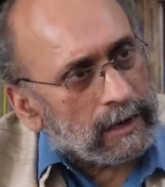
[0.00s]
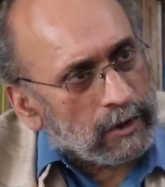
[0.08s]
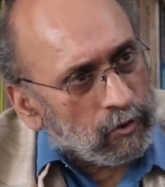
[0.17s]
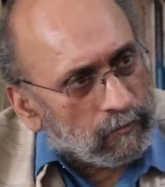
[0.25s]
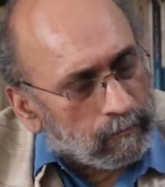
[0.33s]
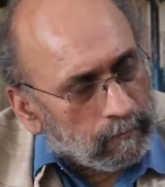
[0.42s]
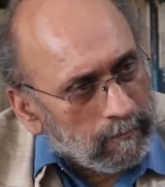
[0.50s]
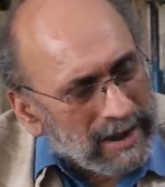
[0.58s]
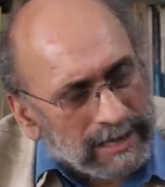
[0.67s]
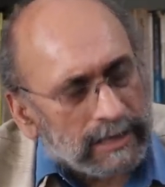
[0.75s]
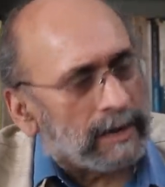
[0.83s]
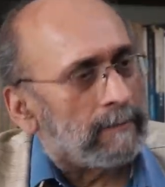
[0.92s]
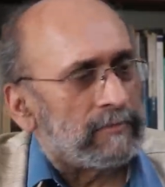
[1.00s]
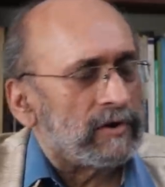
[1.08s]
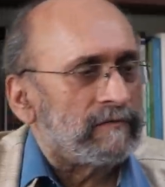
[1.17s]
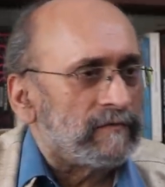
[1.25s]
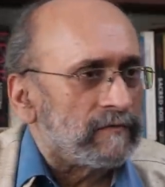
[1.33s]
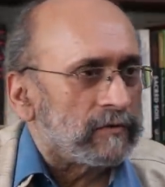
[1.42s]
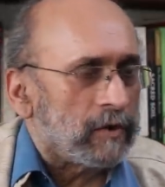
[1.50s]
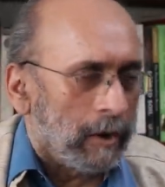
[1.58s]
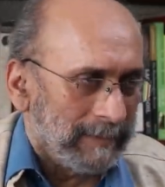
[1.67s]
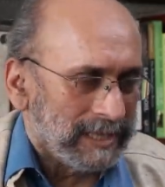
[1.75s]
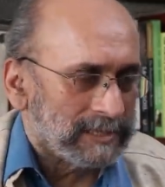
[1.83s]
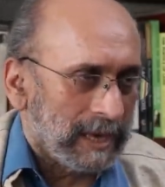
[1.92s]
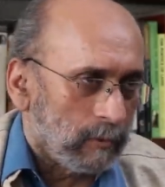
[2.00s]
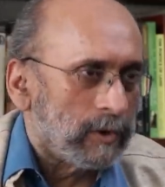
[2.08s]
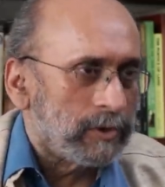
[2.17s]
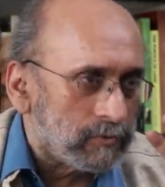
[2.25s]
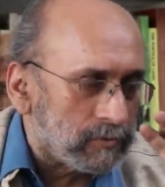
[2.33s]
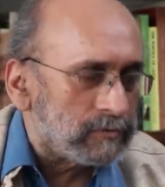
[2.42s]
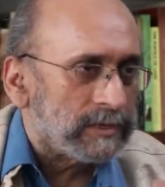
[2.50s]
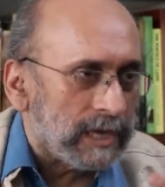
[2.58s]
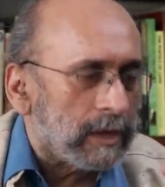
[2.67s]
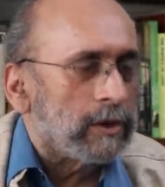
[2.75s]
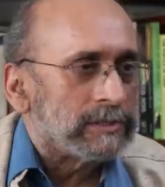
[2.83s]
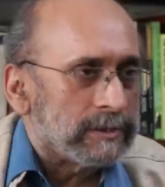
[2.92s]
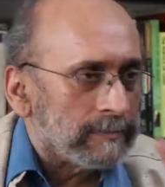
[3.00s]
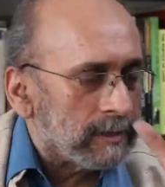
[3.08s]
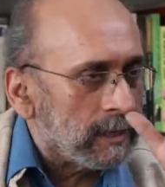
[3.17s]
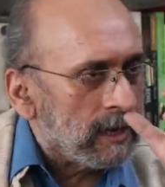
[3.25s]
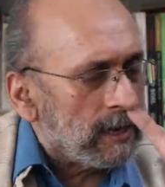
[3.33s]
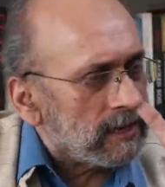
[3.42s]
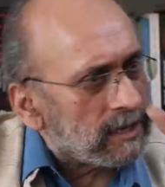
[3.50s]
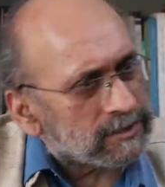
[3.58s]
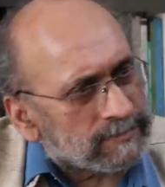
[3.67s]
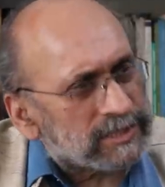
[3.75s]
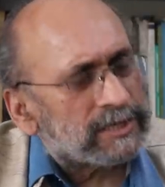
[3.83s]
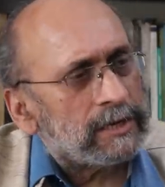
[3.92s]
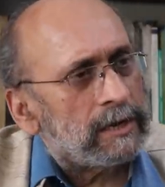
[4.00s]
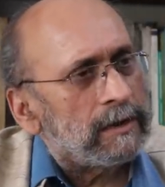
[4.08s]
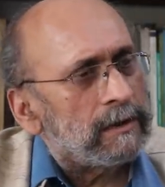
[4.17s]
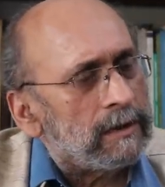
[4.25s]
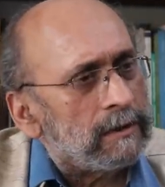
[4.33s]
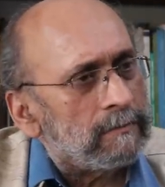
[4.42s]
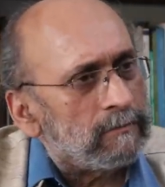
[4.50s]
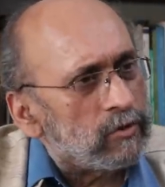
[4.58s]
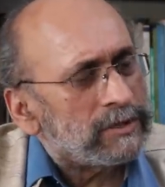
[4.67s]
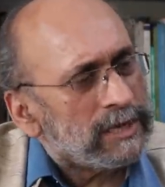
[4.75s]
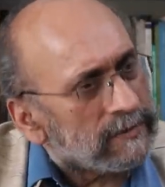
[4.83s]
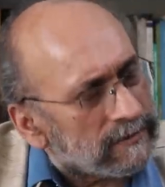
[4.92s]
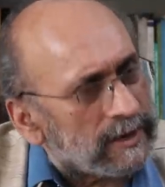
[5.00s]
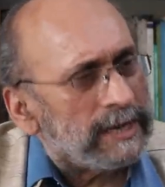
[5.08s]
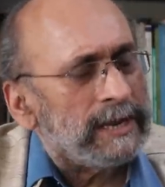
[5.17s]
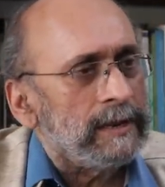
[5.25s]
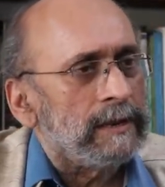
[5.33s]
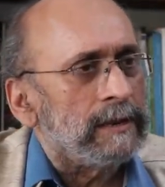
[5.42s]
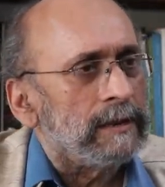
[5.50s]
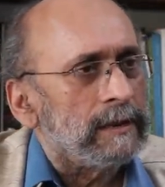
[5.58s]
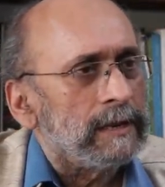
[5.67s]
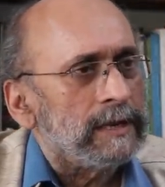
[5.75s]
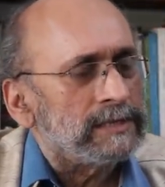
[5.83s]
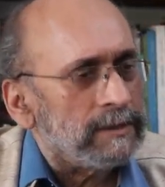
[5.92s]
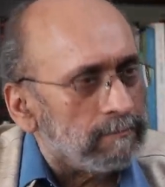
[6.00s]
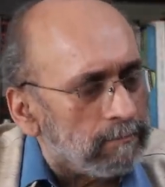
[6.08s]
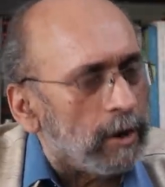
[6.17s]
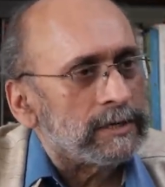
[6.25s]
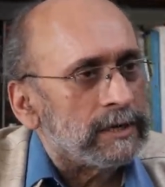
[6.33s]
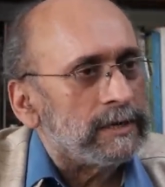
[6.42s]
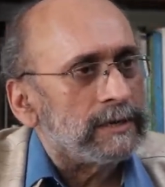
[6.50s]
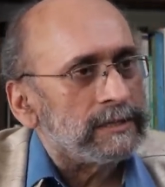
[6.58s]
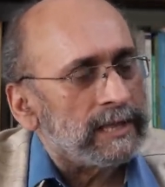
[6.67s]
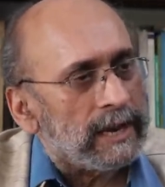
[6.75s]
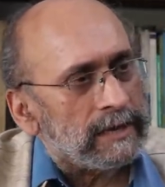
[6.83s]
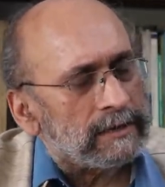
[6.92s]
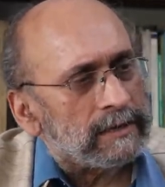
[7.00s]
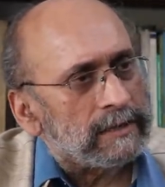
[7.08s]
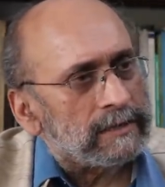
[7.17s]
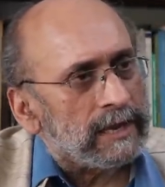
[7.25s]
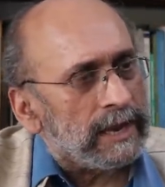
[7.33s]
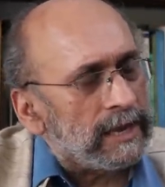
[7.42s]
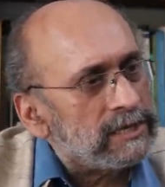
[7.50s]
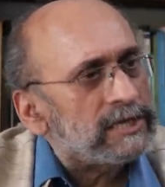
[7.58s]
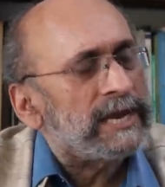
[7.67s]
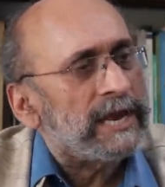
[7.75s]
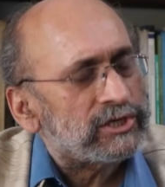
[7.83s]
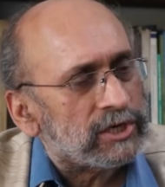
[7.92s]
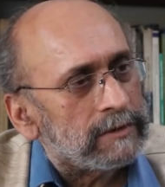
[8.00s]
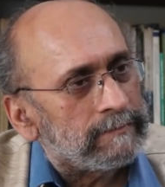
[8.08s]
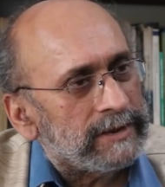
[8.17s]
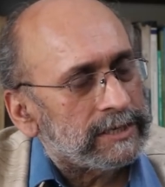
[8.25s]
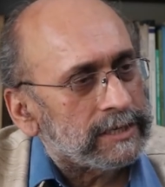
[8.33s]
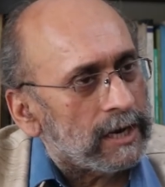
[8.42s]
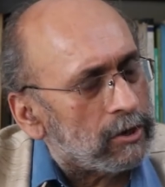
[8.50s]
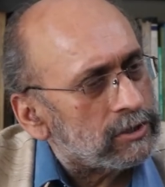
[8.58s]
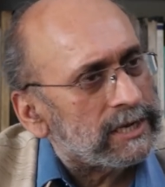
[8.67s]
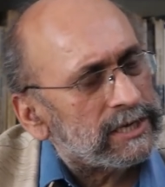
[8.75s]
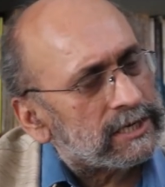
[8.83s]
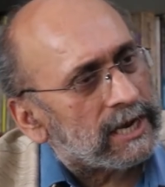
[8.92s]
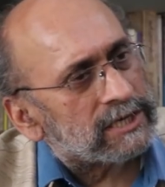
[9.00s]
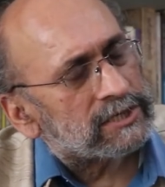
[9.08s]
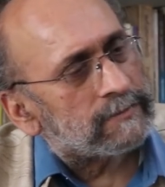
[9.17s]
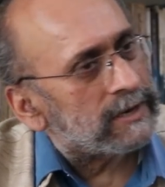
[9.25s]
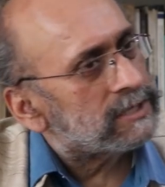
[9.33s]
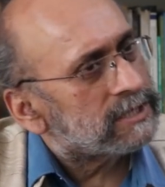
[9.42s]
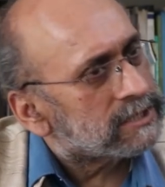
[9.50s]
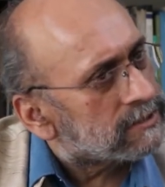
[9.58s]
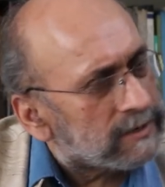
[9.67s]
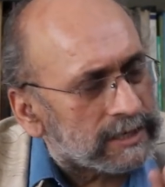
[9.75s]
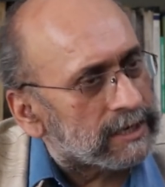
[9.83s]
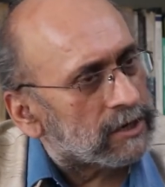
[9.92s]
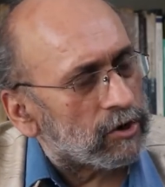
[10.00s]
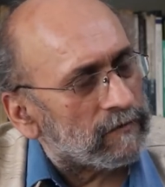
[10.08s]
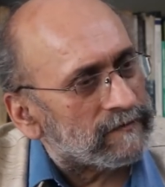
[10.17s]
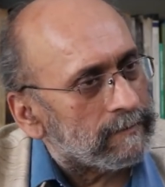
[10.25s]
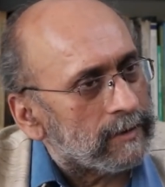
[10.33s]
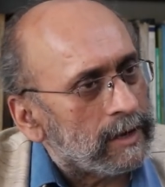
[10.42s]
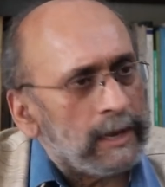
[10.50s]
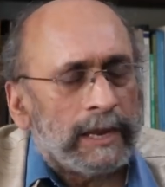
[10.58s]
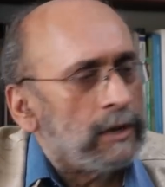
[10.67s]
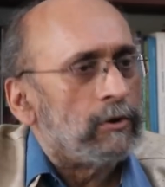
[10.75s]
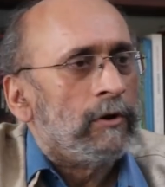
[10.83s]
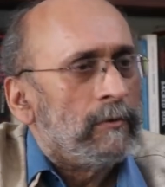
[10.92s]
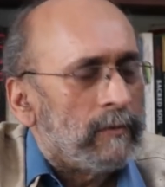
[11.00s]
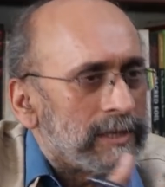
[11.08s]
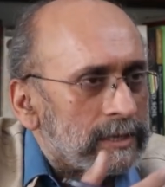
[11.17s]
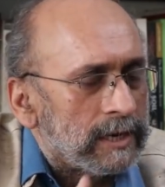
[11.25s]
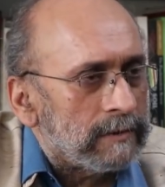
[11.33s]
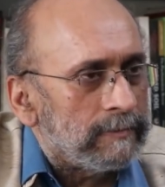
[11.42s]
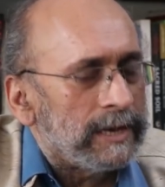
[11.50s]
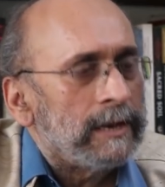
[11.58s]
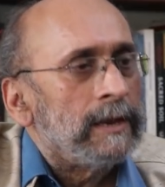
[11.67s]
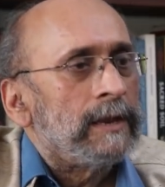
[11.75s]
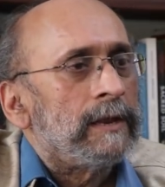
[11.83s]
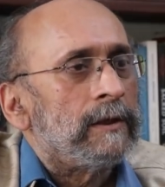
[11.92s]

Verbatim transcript: you made a number of comments. I want you to take on something. Does Mr. Modi really is he bothered that the international media or the international press is critical of him? Mm. You know, whether it be